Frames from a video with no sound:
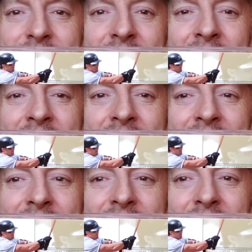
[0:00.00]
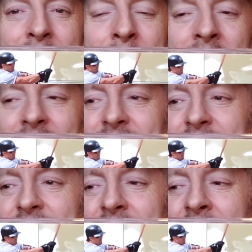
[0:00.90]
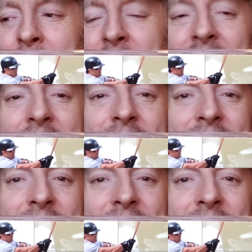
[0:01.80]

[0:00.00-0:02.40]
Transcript: amongst many